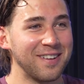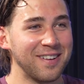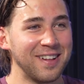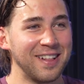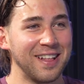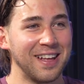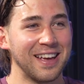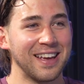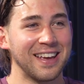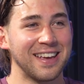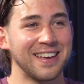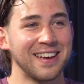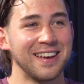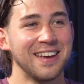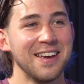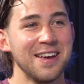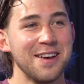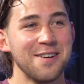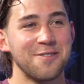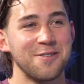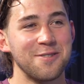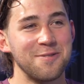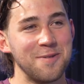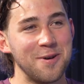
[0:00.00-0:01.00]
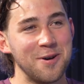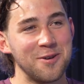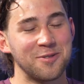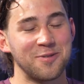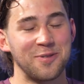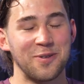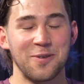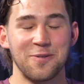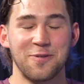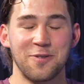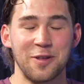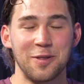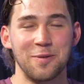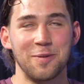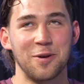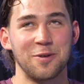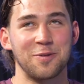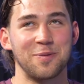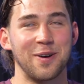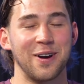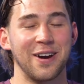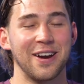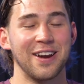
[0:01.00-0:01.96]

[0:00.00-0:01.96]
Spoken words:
like, for the most part.